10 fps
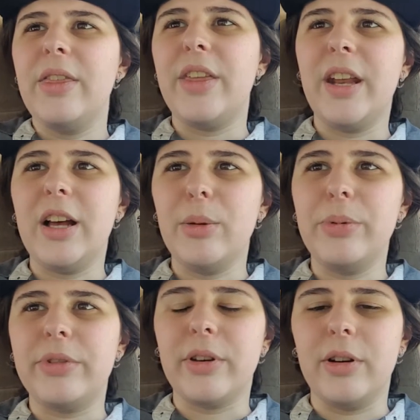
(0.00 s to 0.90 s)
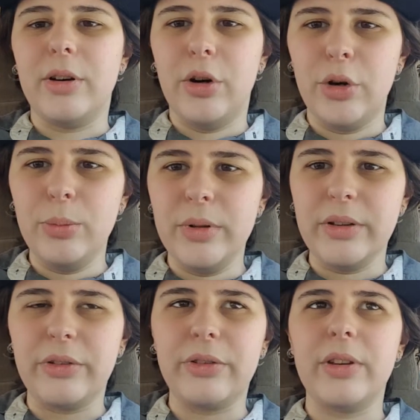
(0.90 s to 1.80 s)
that helps
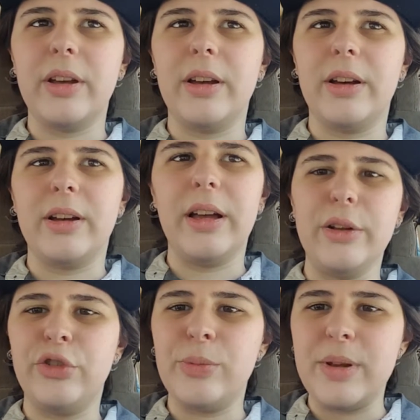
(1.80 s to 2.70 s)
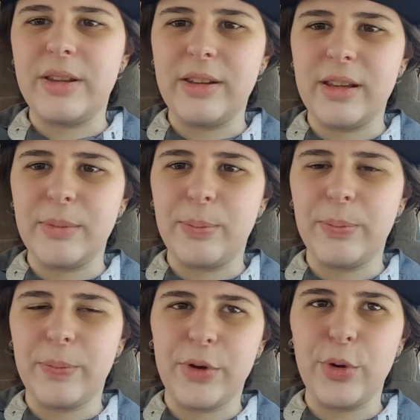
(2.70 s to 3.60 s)
homeless
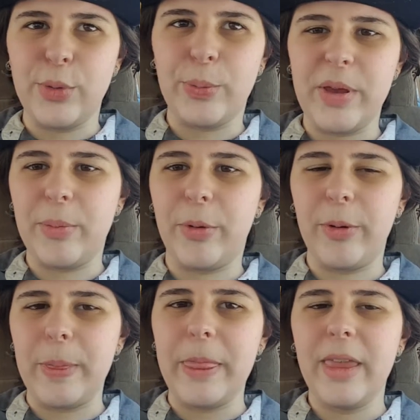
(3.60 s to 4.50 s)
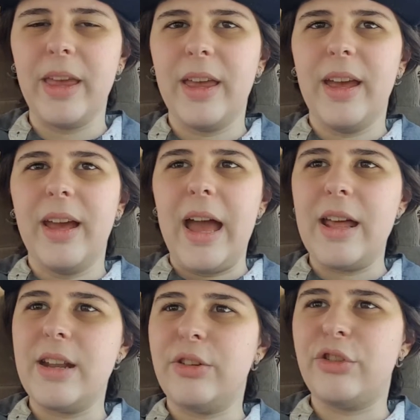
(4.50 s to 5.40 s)
LGBTQ people.
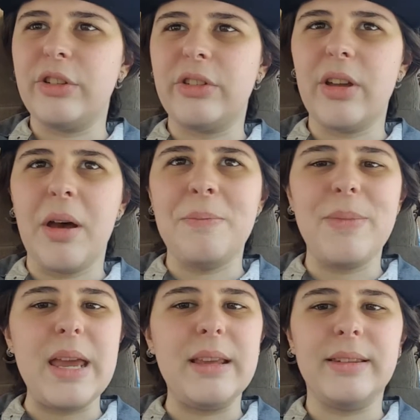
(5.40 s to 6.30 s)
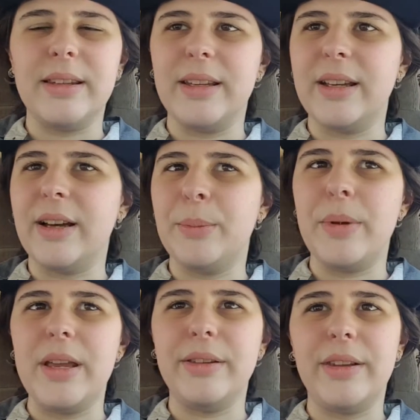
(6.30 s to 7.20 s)
And it's just amazing,
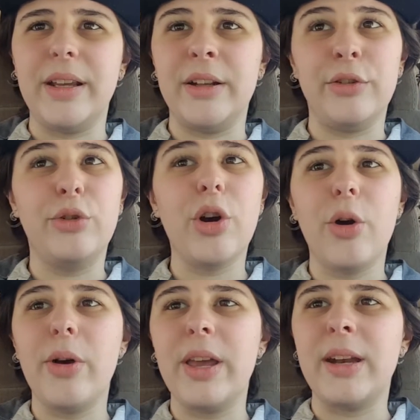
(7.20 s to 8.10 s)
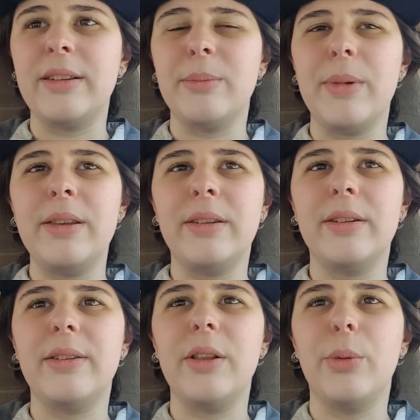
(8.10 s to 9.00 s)
and it's growing, and it's amazing
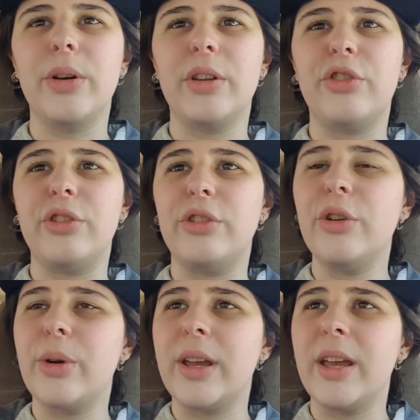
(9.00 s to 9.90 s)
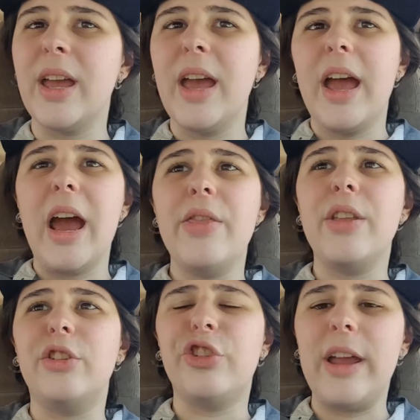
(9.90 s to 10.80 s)
to see the work that she's doing
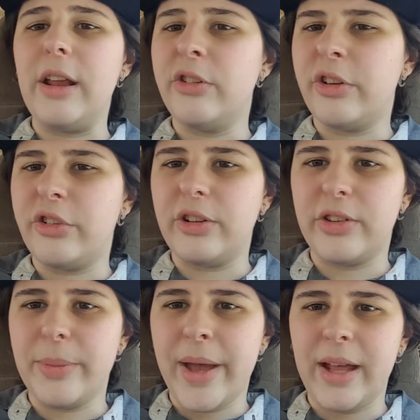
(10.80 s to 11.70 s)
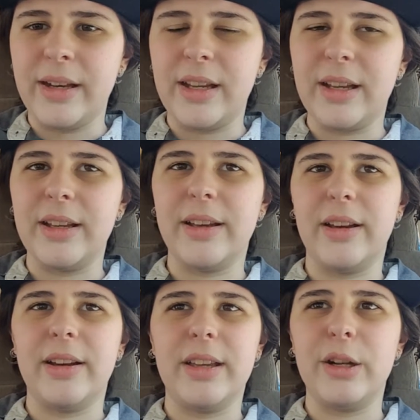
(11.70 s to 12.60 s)
and the change that she's demanding,
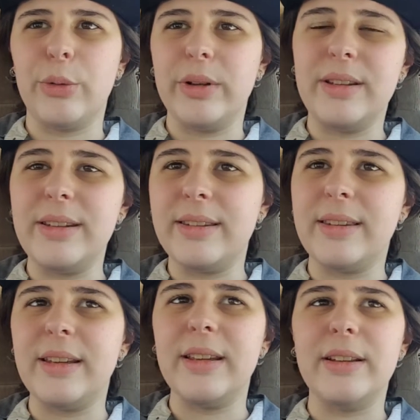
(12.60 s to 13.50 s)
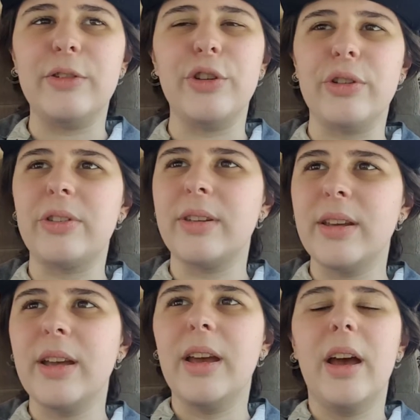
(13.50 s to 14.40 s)
you know, in DC. It's just
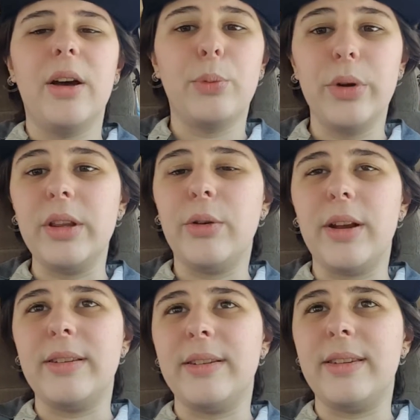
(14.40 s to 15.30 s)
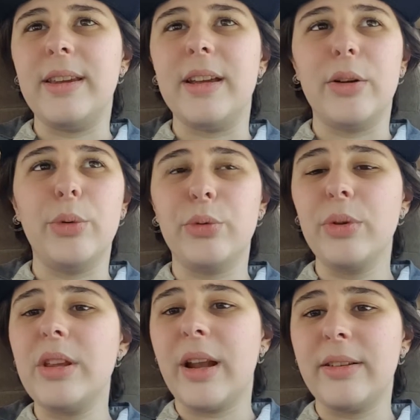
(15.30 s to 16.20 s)
really great to see, and it was
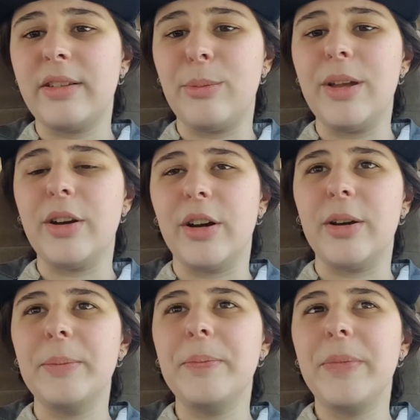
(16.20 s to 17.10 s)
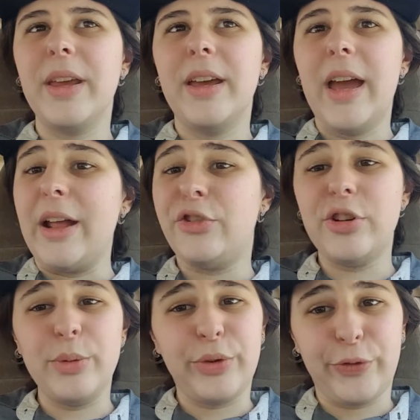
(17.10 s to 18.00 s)
really nice to meet her. And
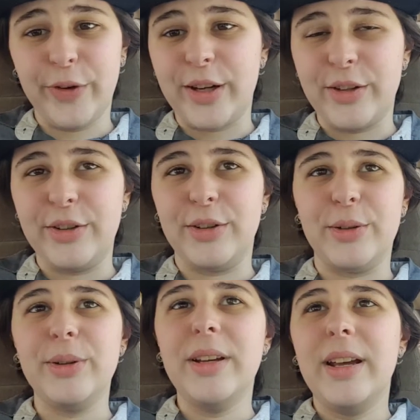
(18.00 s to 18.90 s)
she was funny, too.